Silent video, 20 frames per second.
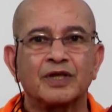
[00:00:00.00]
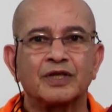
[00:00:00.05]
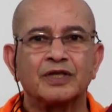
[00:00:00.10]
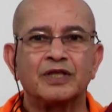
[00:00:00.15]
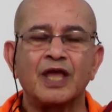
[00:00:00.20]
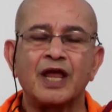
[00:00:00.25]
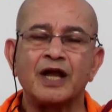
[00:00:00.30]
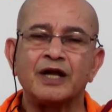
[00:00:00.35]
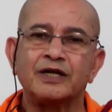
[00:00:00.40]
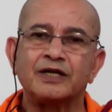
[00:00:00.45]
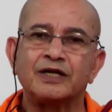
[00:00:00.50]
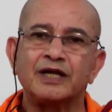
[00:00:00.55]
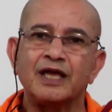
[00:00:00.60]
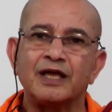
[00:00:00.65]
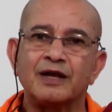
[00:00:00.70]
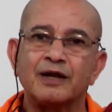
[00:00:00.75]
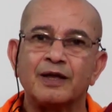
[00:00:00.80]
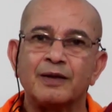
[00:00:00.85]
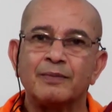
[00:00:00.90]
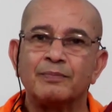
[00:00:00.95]

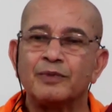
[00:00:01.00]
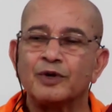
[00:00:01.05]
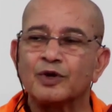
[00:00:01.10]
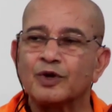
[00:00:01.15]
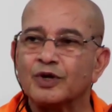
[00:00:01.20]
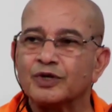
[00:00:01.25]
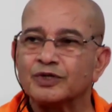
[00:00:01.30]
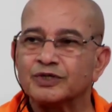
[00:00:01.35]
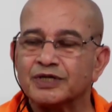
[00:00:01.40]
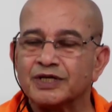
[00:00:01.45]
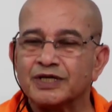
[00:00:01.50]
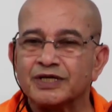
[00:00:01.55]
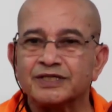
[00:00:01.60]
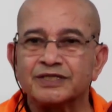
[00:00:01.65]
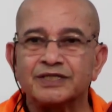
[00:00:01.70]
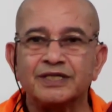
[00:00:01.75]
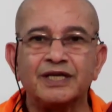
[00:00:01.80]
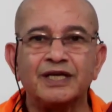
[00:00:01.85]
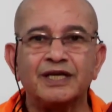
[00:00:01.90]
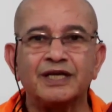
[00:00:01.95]
Because he is
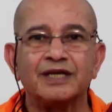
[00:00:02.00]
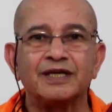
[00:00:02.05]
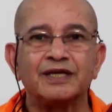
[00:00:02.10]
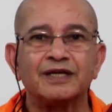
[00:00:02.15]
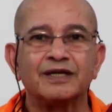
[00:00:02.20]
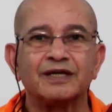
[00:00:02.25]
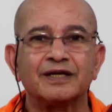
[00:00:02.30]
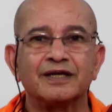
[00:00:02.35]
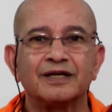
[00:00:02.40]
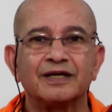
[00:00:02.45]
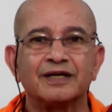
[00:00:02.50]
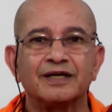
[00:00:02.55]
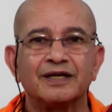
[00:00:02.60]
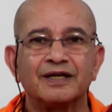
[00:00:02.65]
seeing